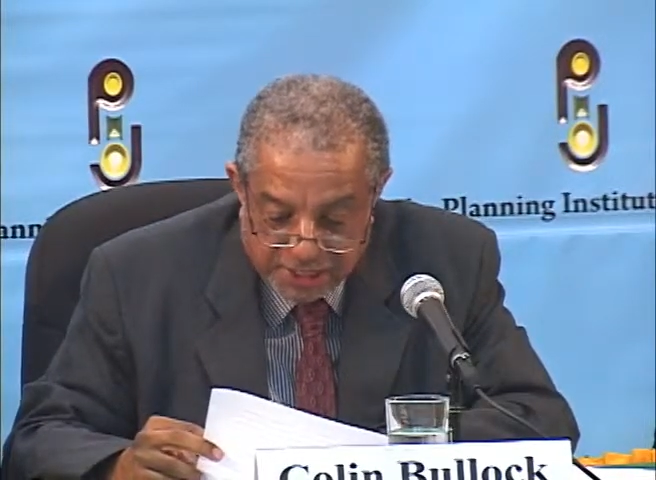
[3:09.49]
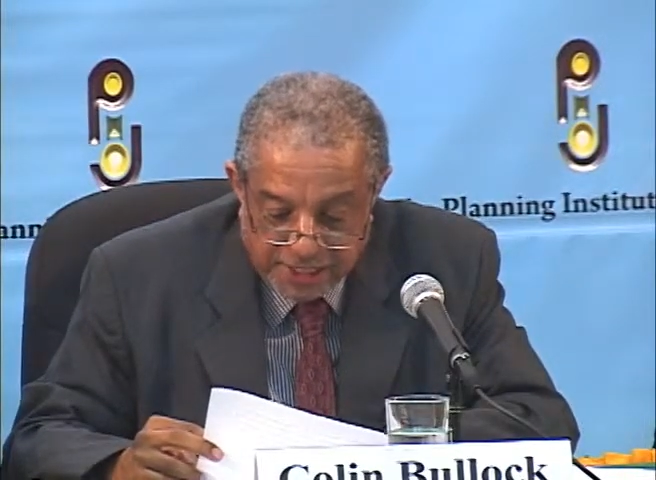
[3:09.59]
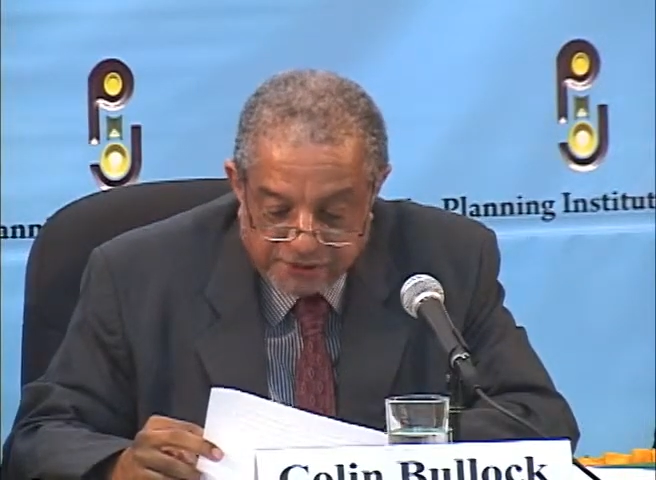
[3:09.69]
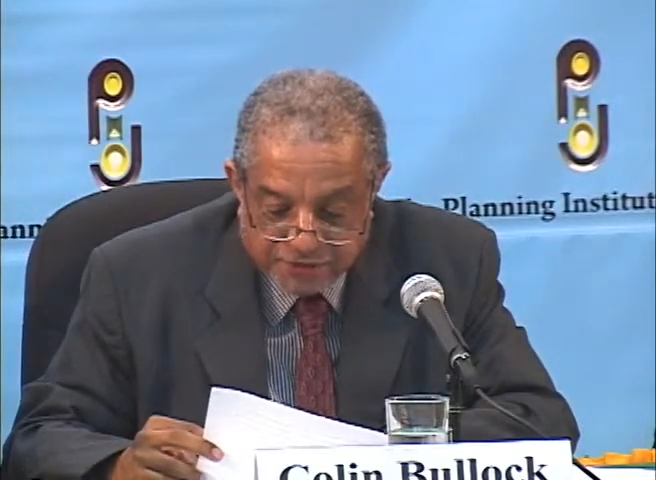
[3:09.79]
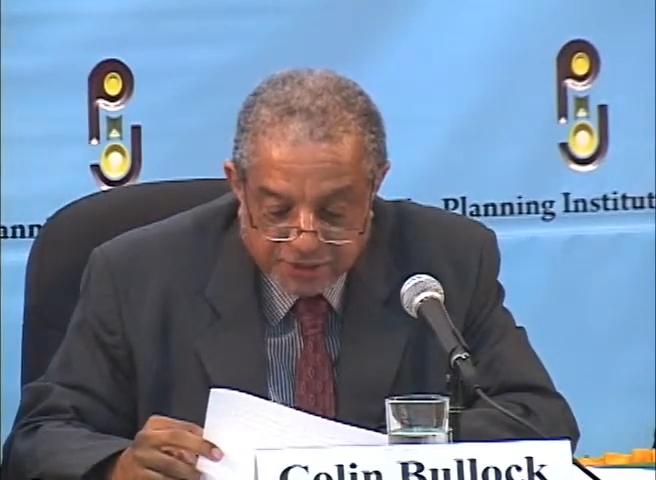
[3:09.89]

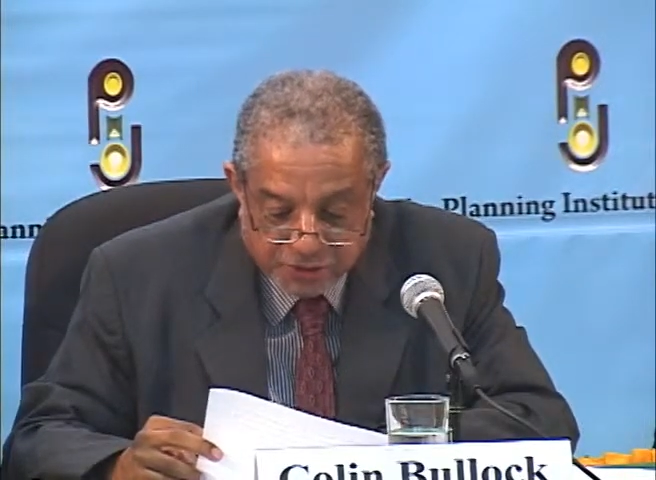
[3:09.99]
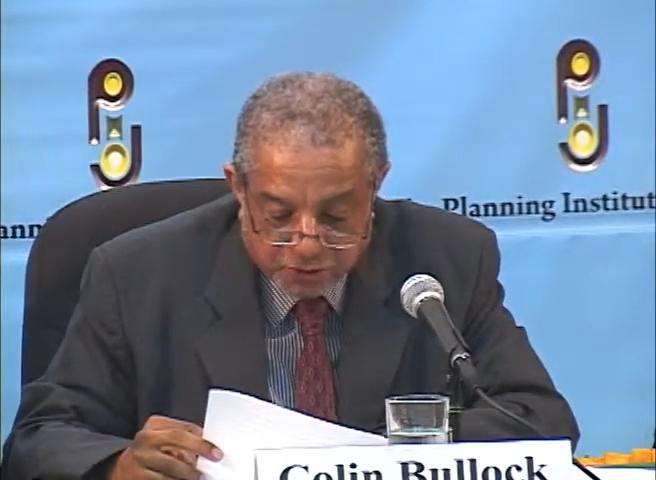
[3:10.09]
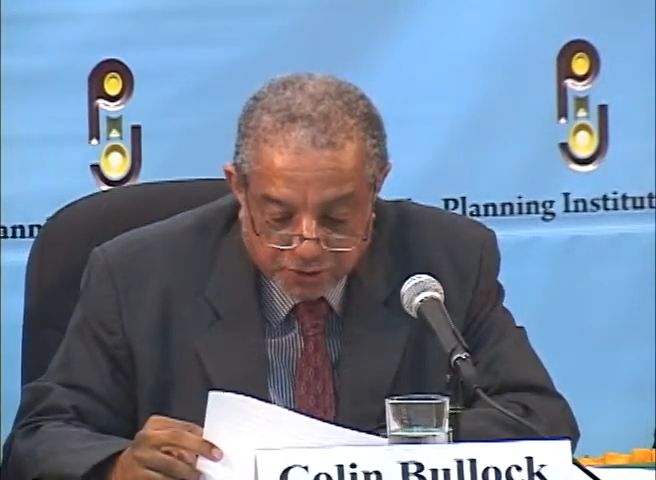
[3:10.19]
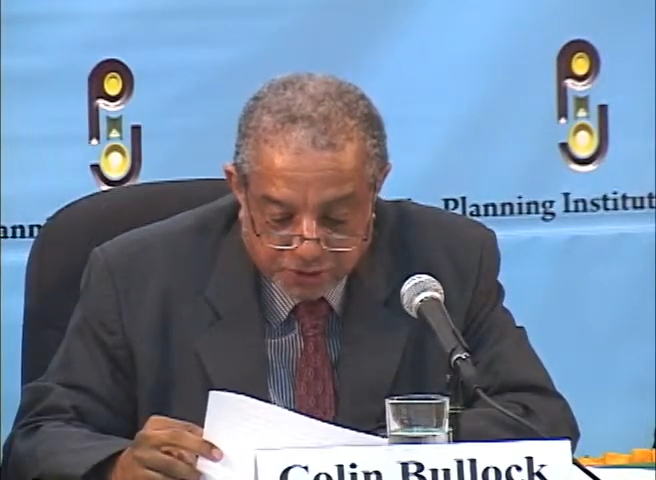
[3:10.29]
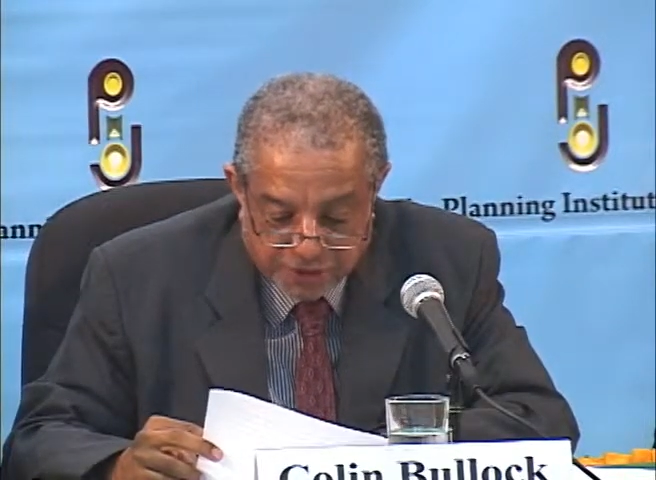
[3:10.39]

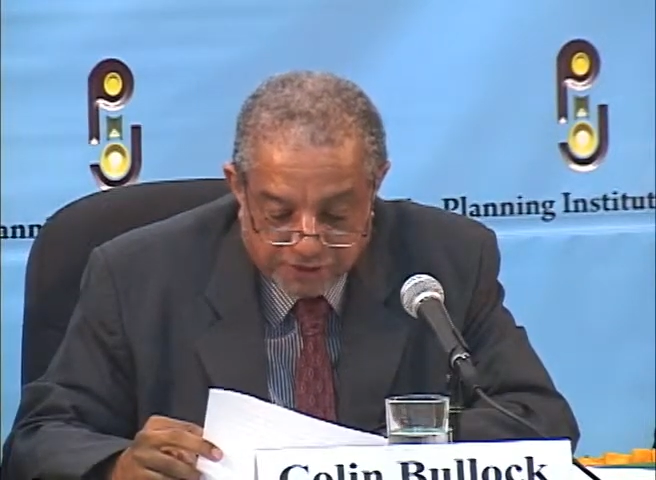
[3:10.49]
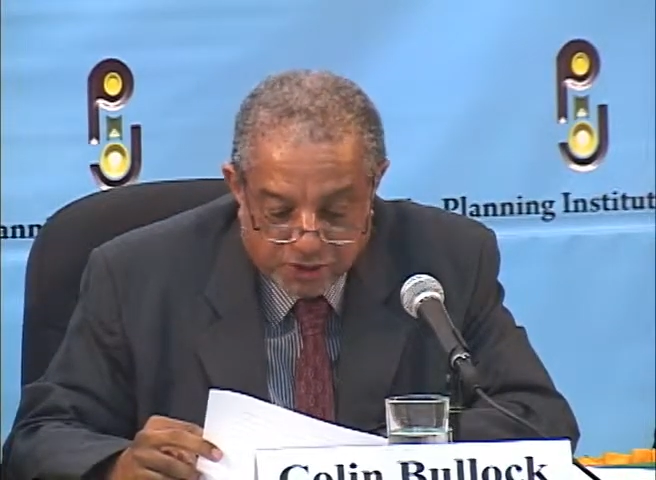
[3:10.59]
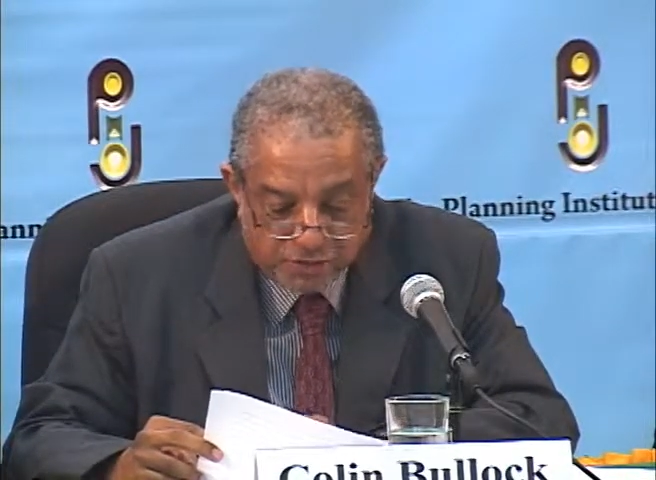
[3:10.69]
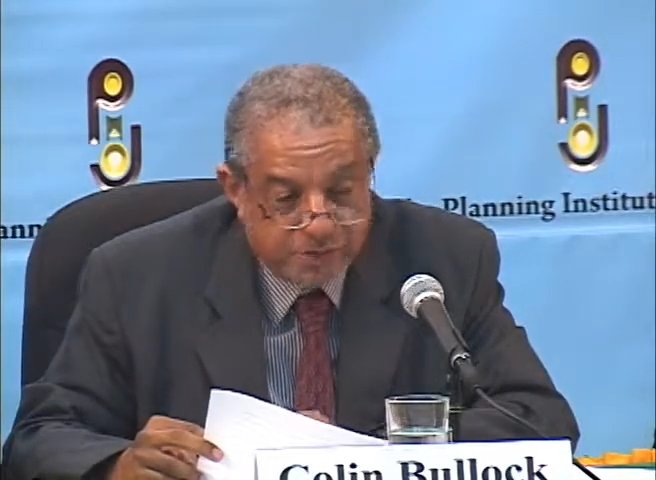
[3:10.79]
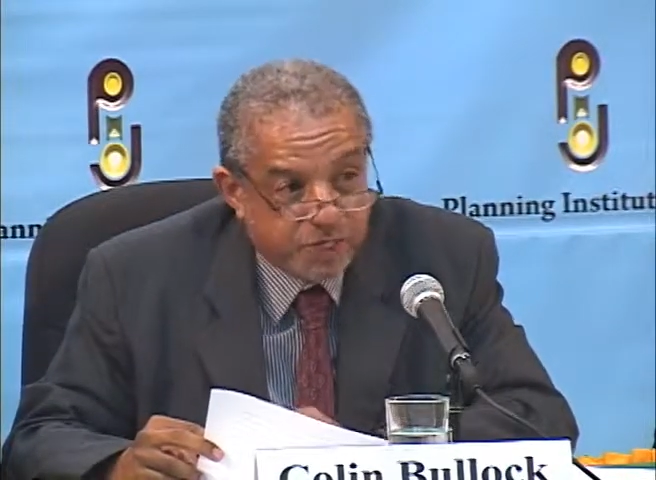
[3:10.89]
infrastructure
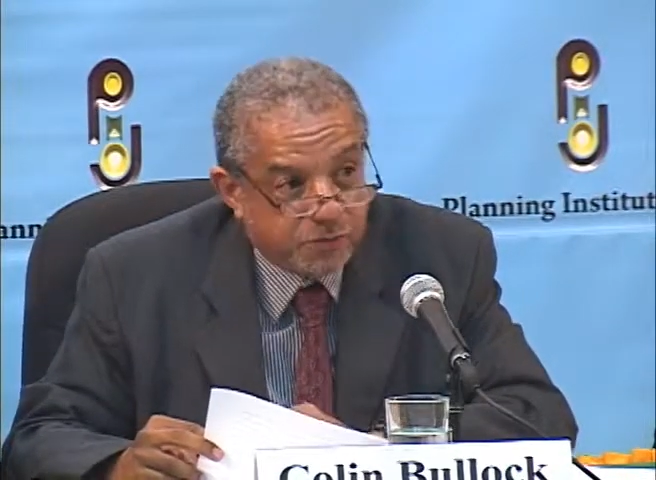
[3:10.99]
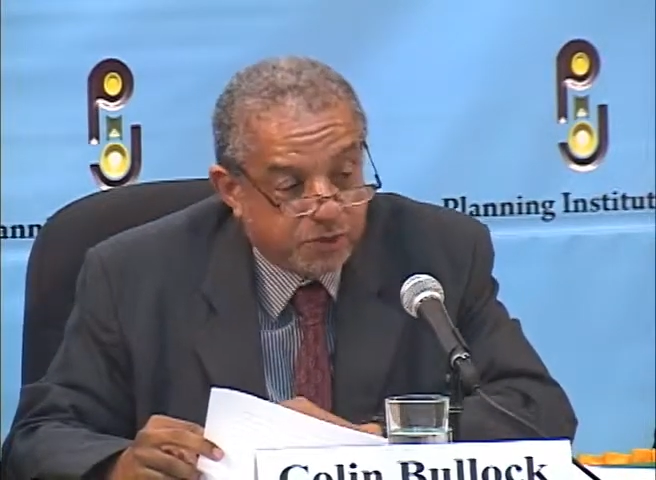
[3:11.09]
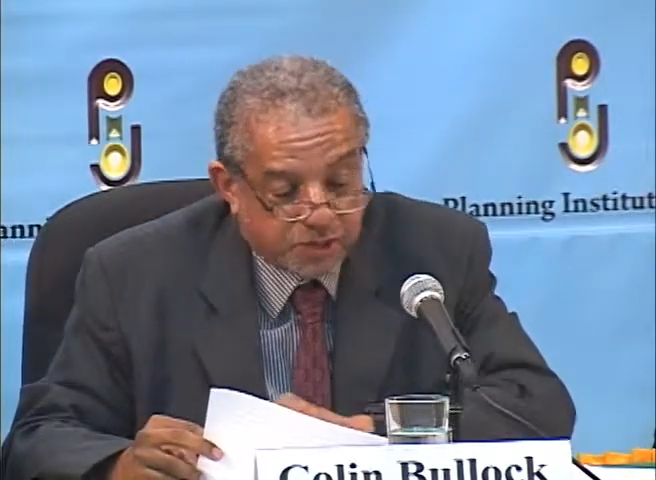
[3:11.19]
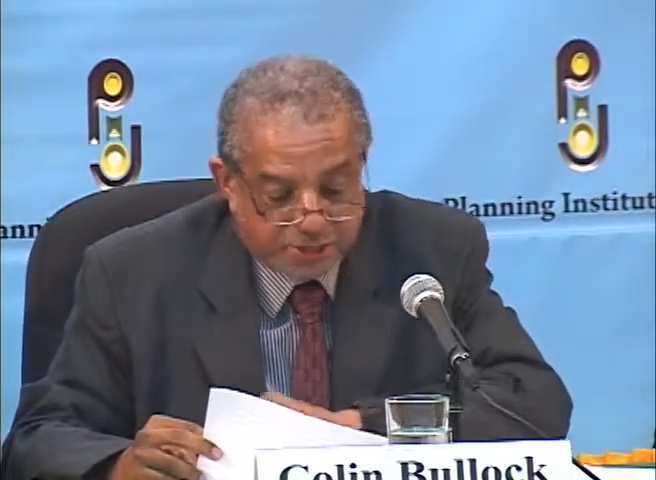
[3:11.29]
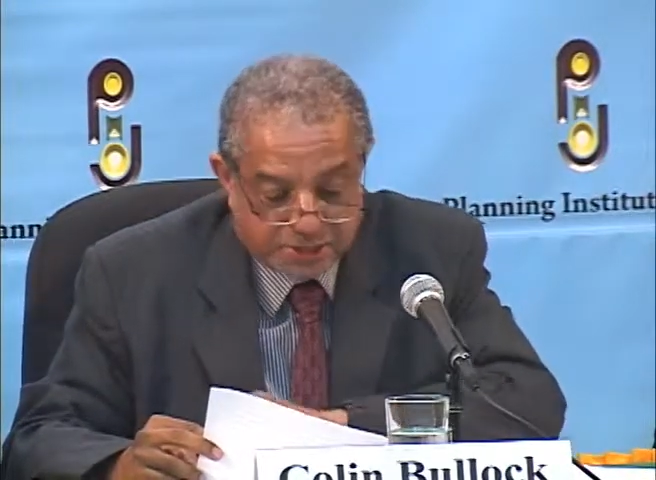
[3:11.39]
development
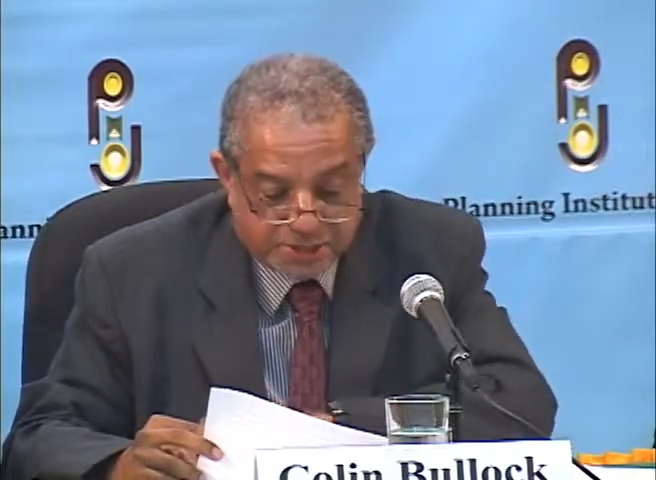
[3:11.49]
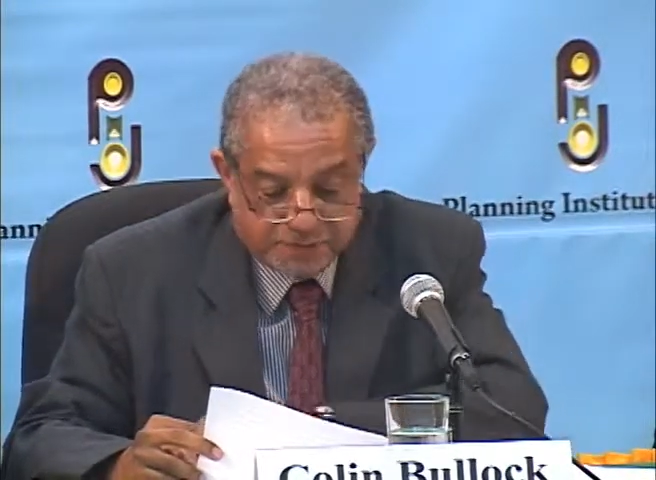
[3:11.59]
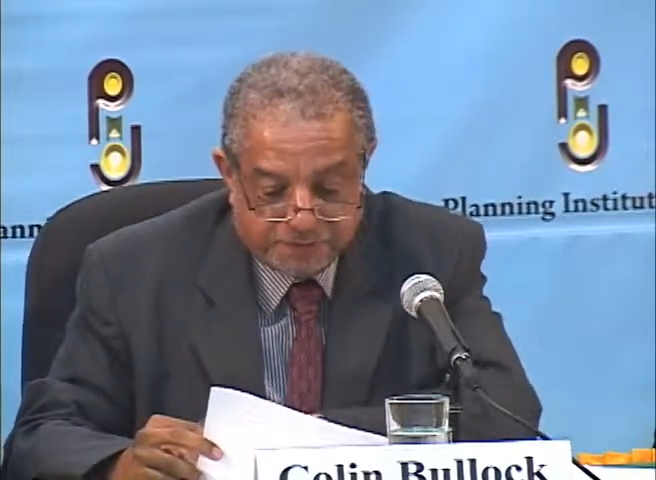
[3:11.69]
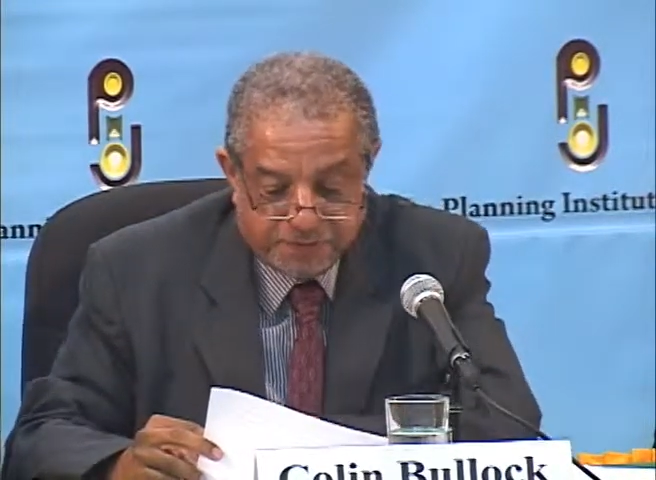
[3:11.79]
works.